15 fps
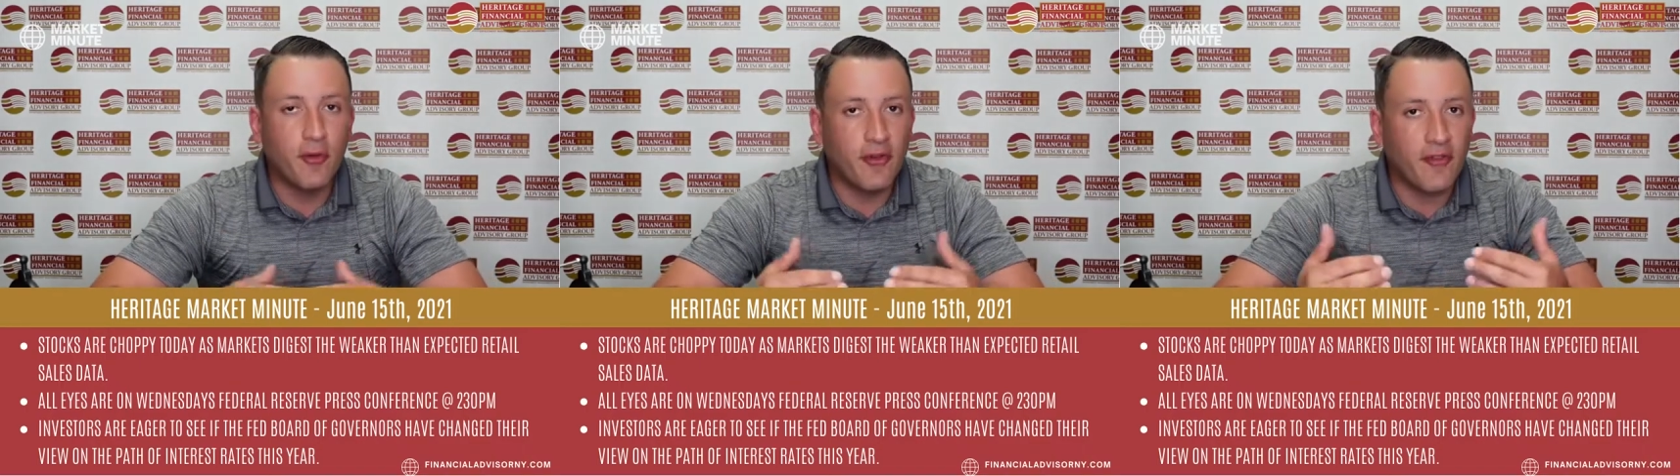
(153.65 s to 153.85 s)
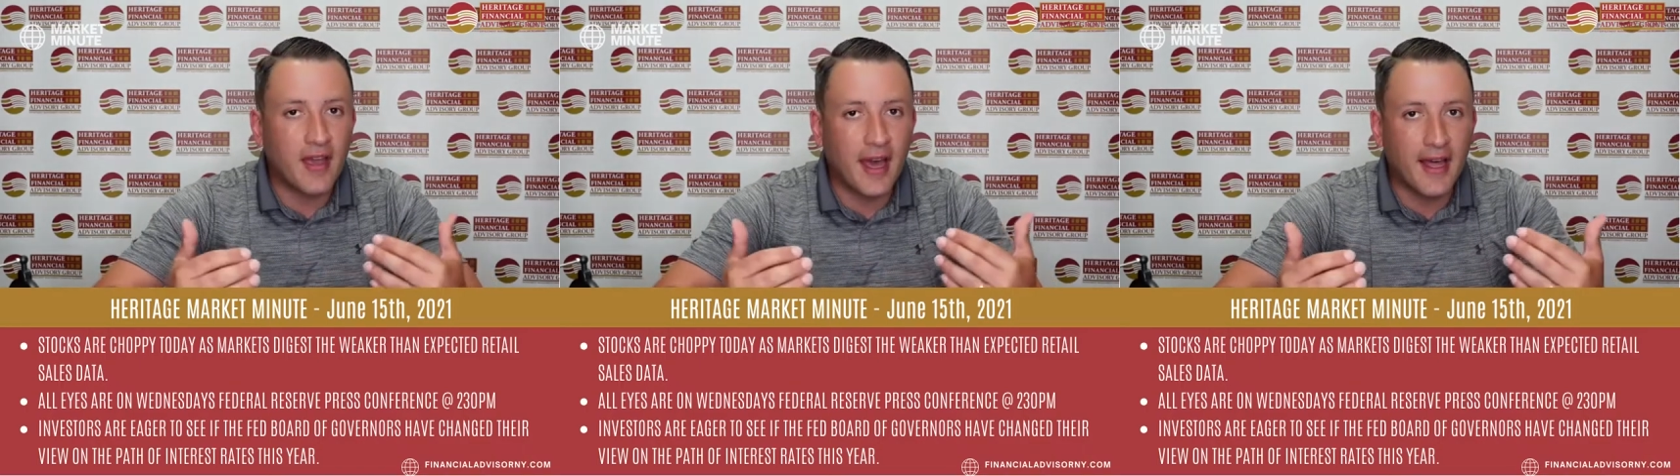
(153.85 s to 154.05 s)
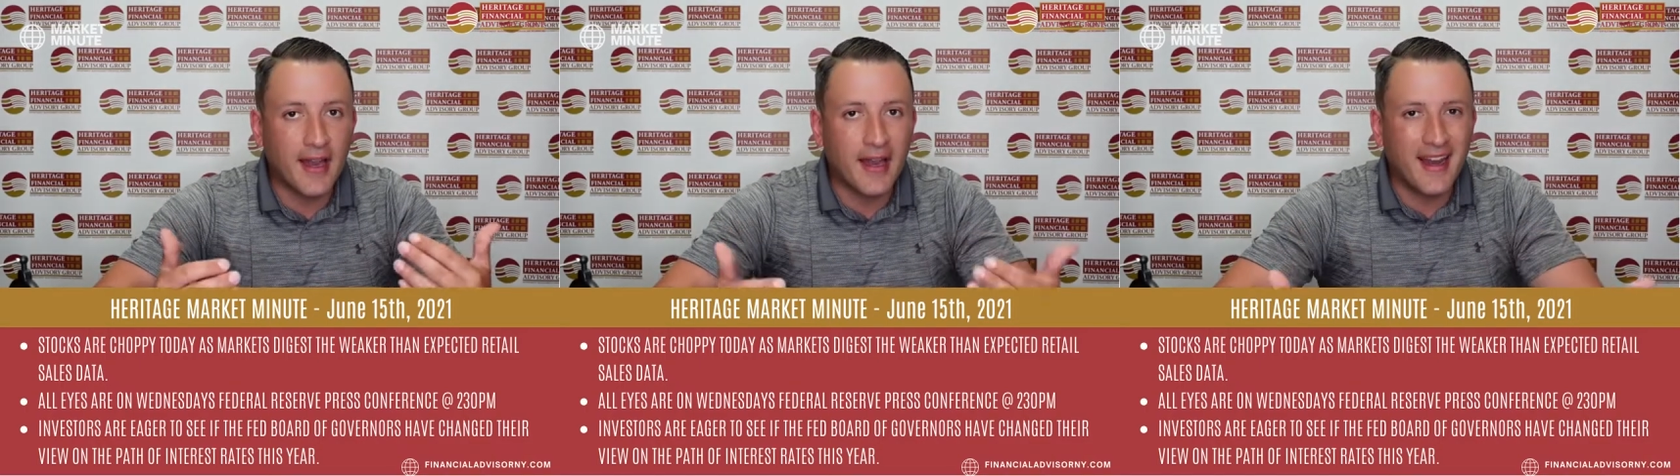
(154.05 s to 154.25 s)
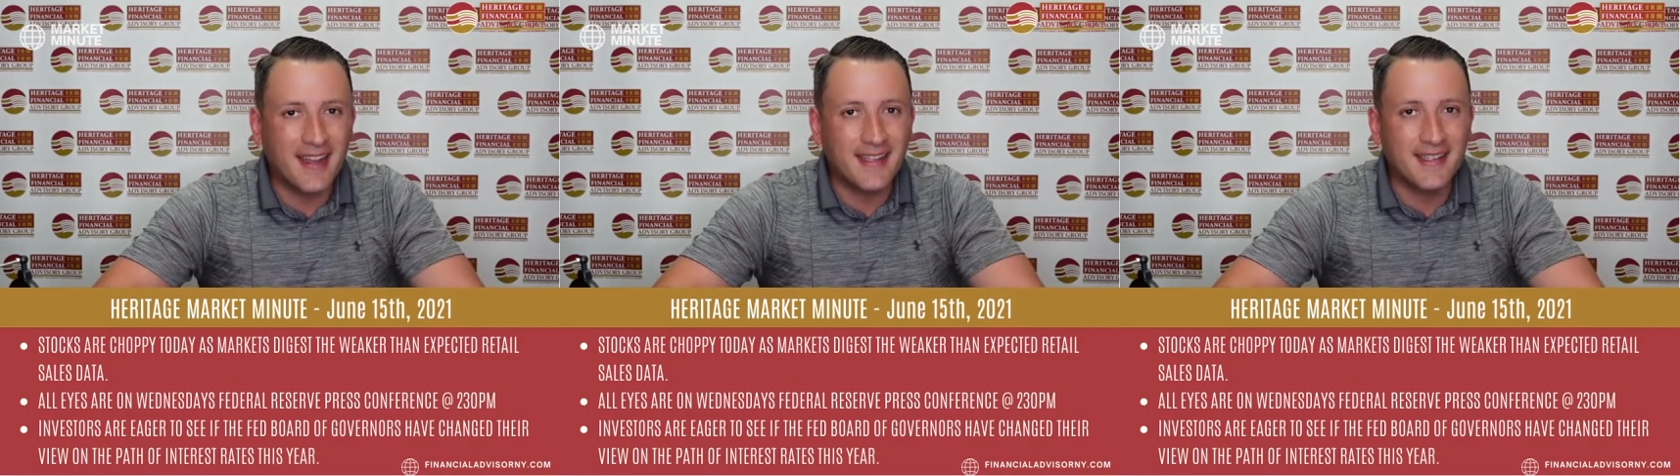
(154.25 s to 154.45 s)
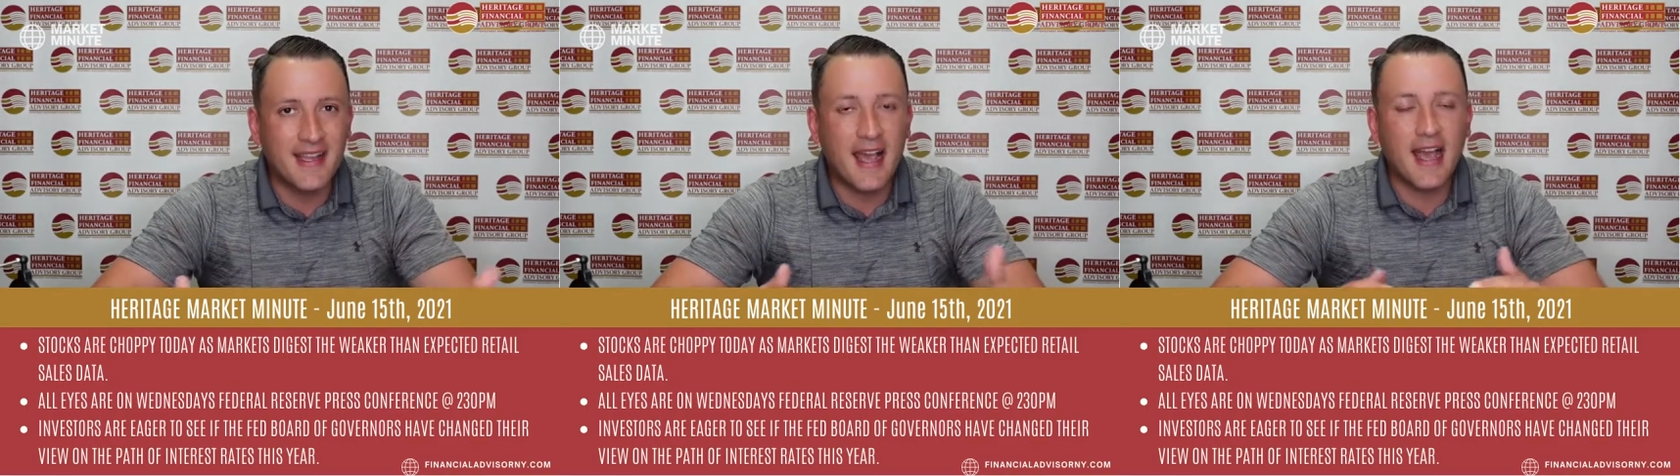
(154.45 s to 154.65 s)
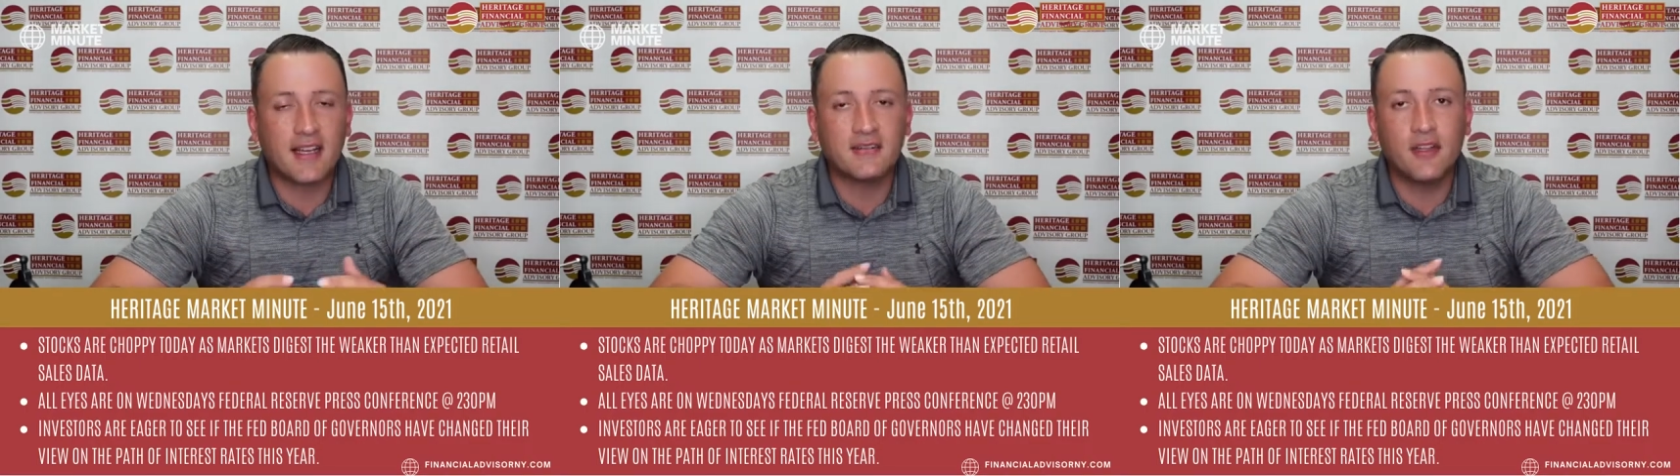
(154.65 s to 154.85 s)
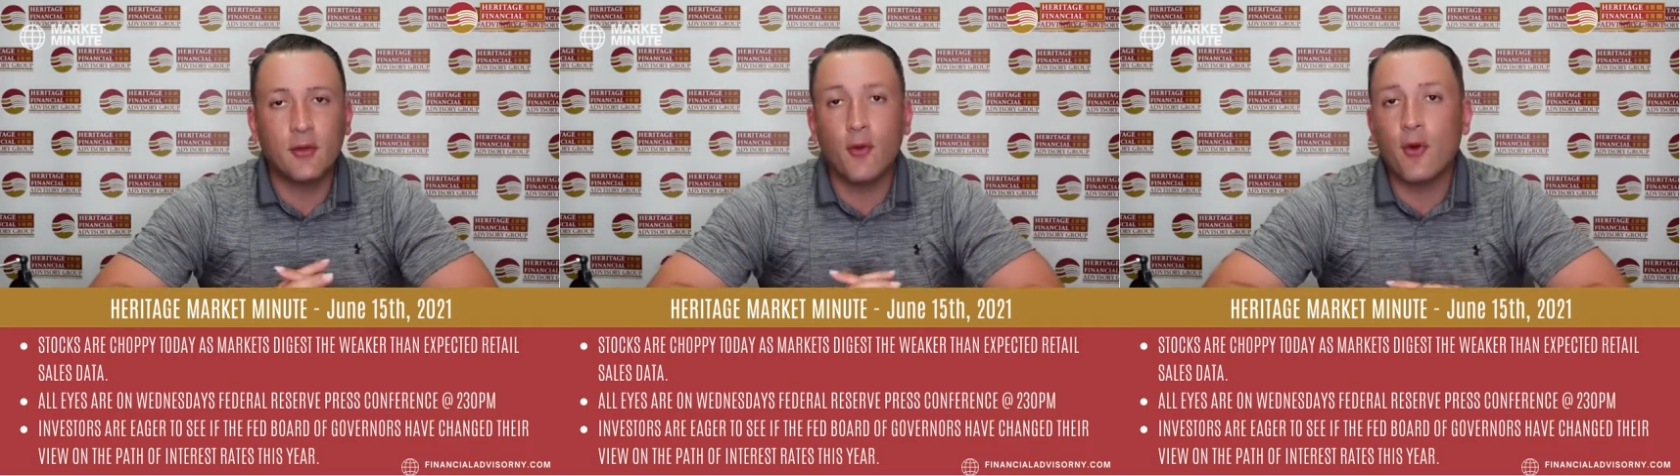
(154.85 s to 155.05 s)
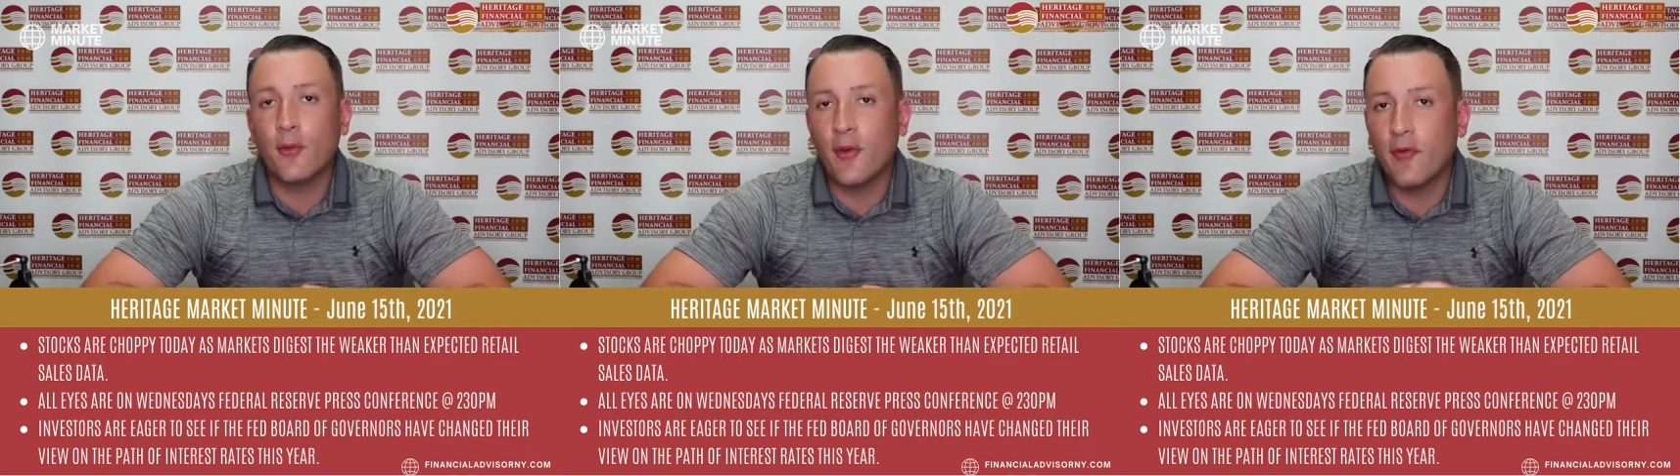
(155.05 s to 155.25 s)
We've gotten exactly what